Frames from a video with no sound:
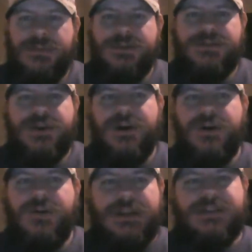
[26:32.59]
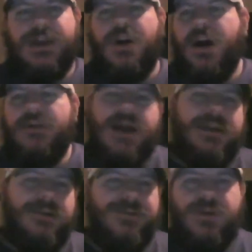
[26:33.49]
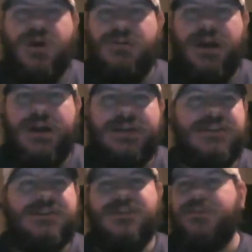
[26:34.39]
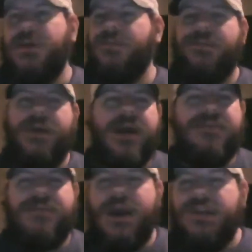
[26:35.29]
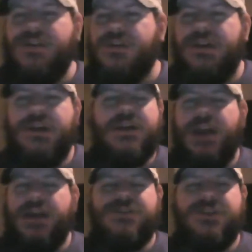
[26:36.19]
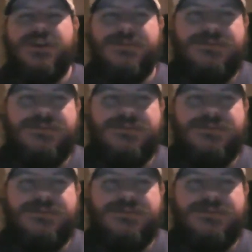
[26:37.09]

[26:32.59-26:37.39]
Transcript: So, and he's like, oh, I've gotten a few already. I said, so be prepared, man. You're going to get hate shit.